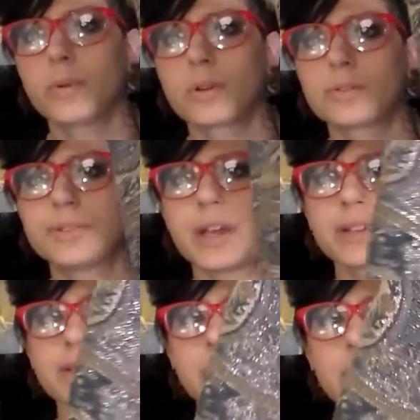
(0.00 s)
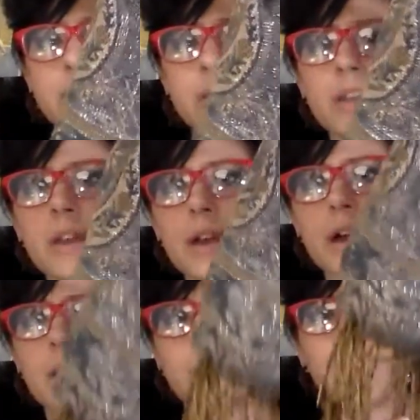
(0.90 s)
oracle decks in here.
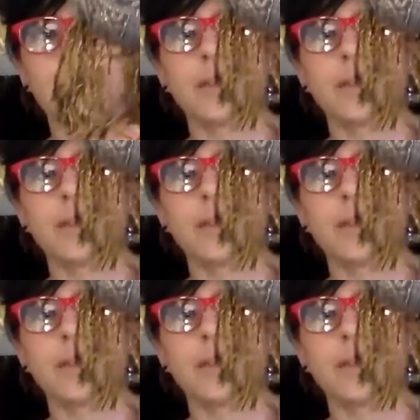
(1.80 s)
And